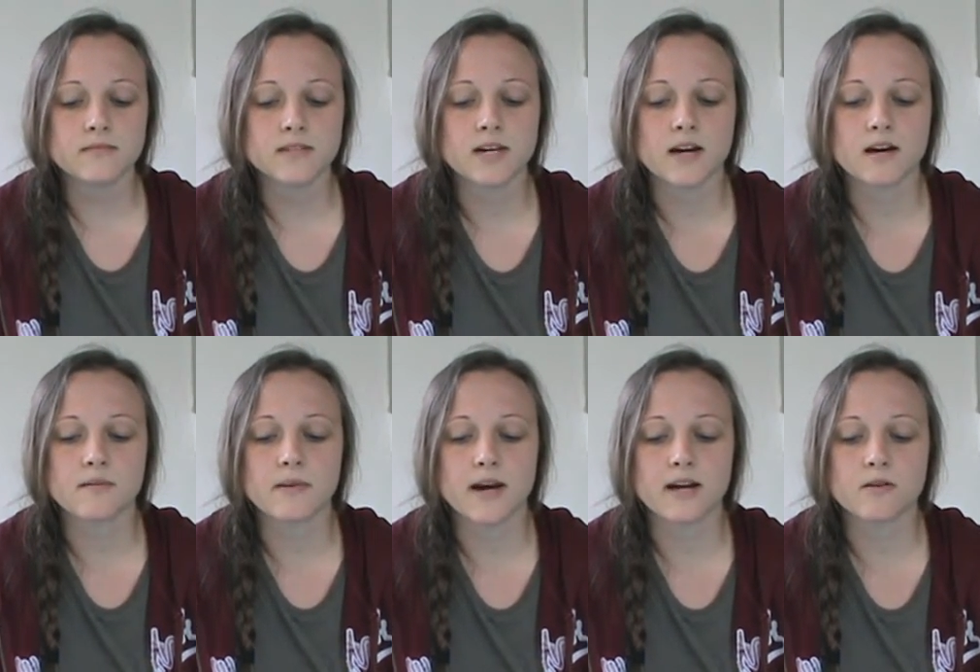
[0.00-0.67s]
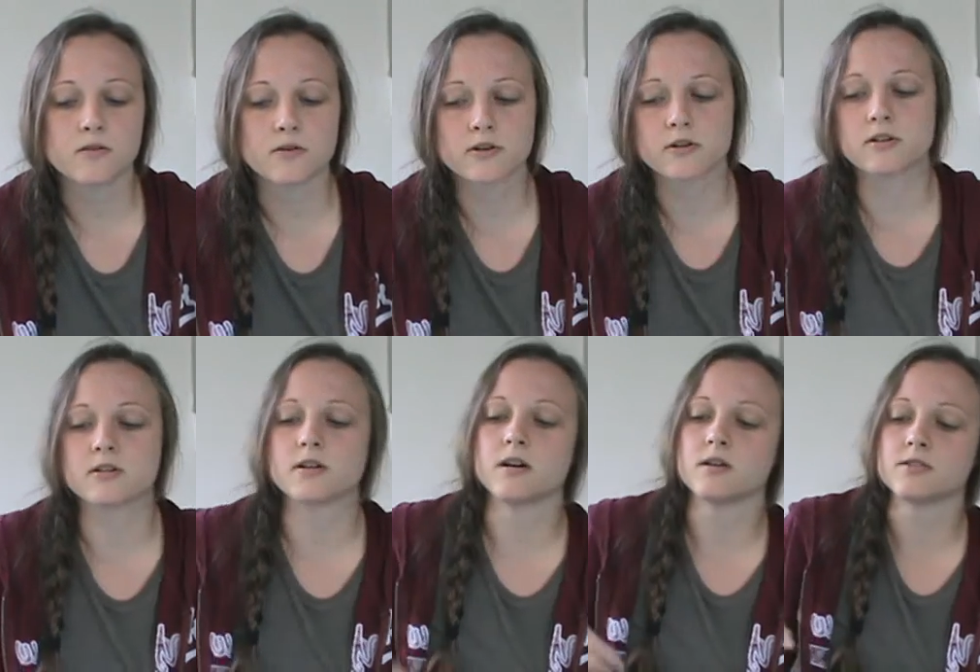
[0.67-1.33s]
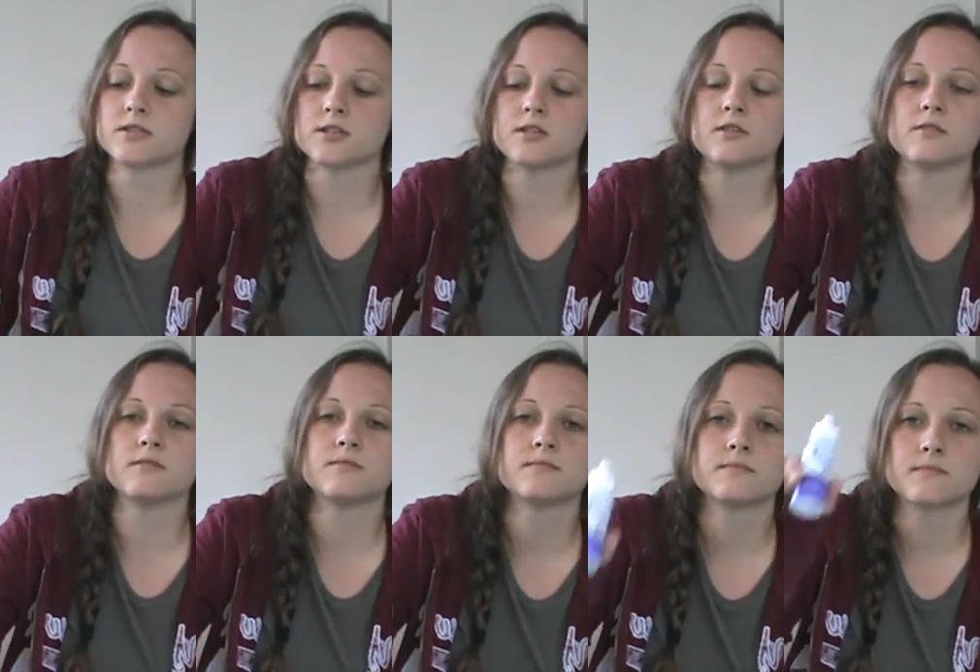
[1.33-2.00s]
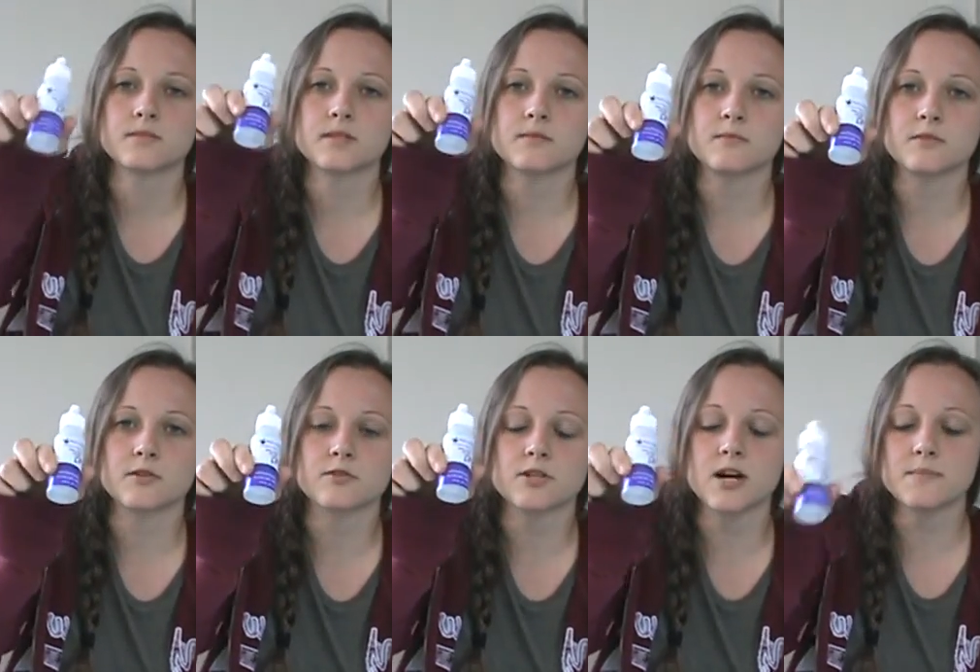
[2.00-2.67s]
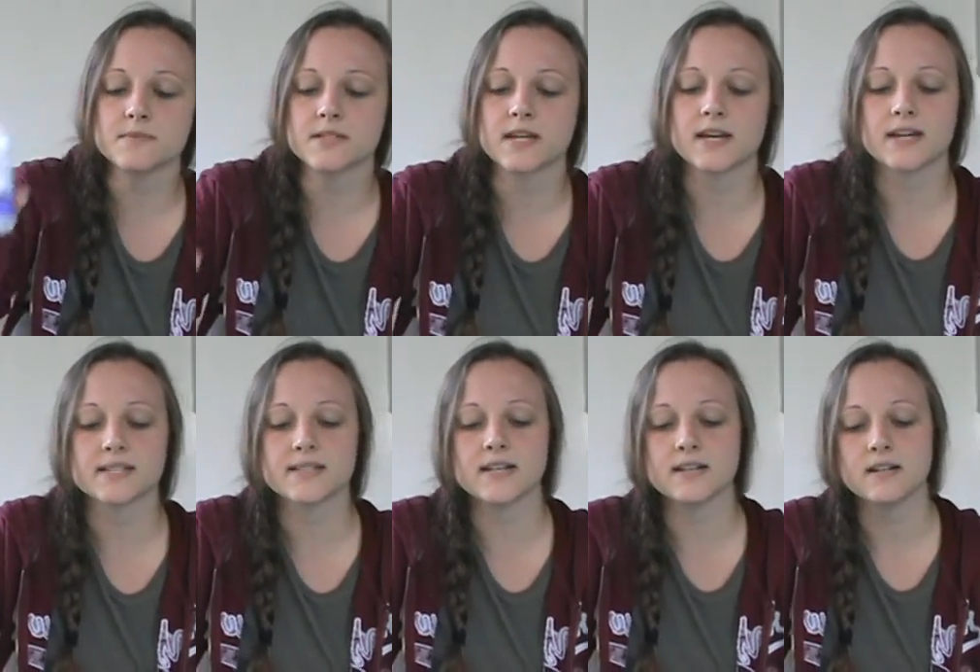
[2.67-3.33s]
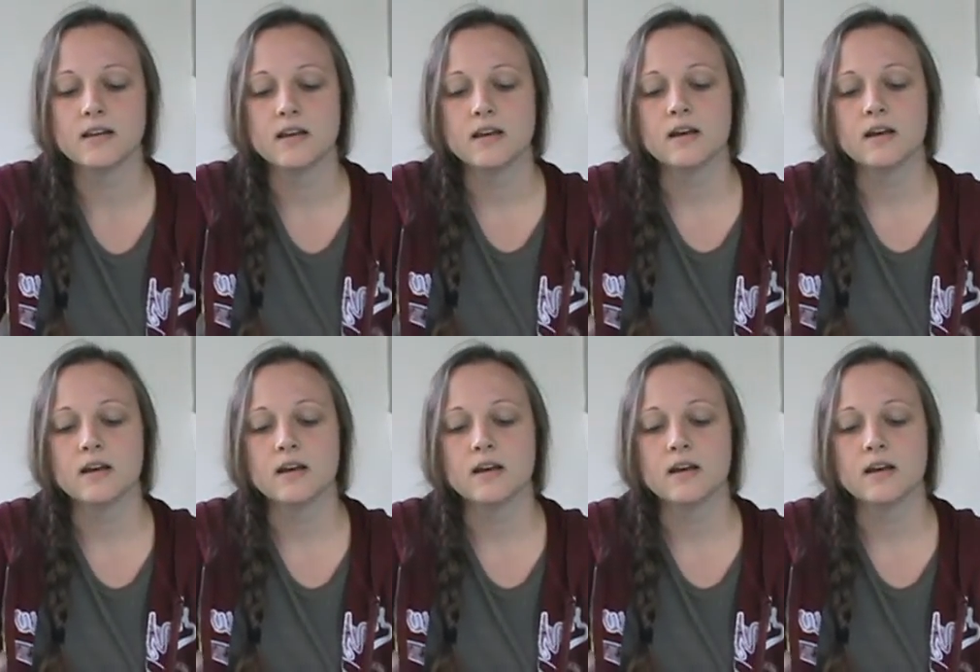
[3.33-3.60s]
I ordered also some more drops, like I said.